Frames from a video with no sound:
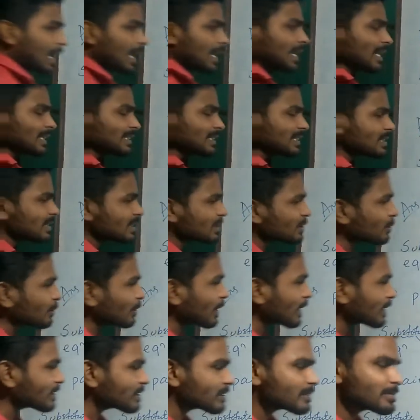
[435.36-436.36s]
LHS is equal
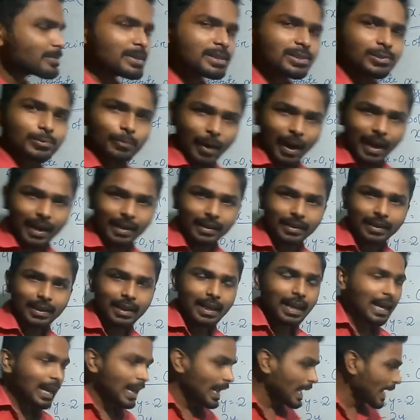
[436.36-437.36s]
to RHS means what?
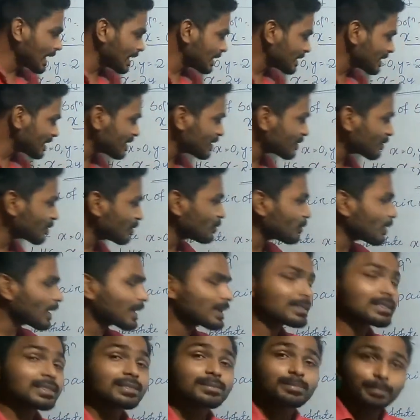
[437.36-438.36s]
LHS is equal to
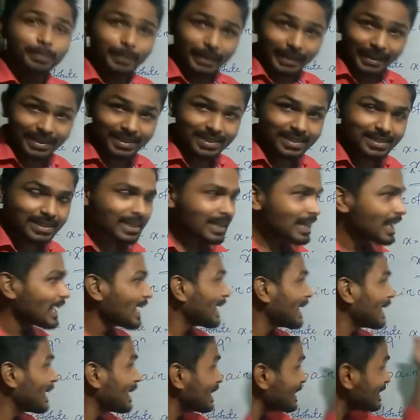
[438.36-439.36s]
RHS means
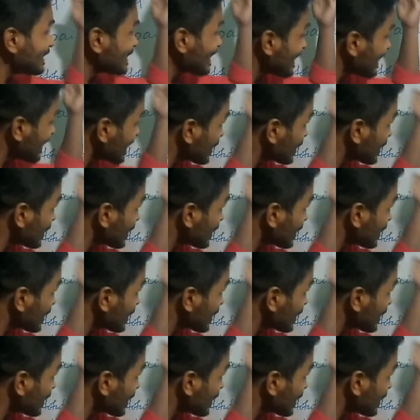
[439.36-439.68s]
it is an